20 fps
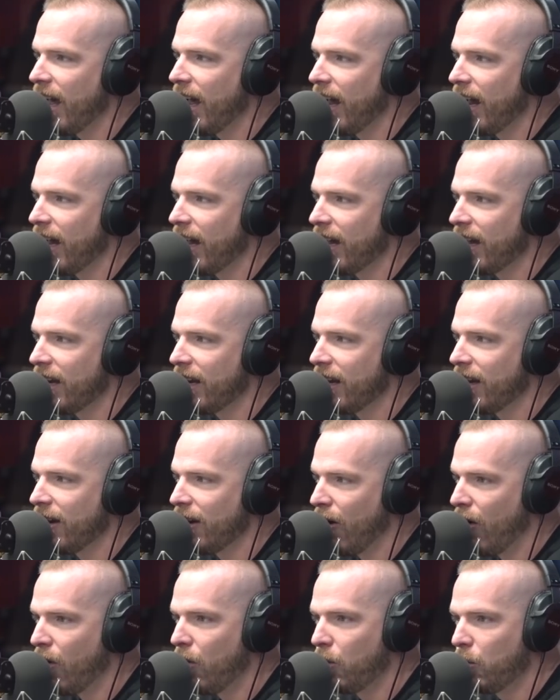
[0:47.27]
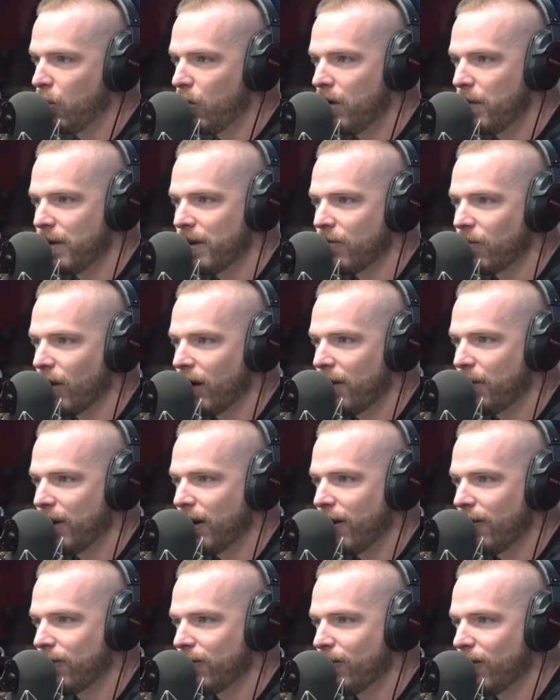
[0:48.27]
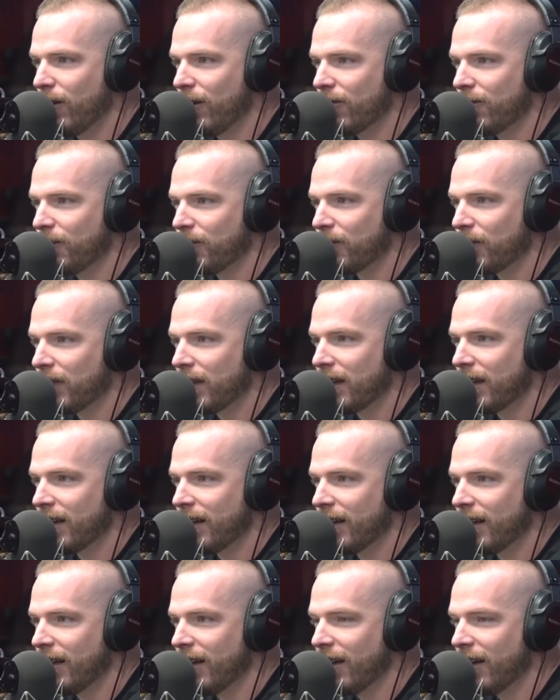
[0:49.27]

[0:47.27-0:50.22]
and an old woman ran me off the road. I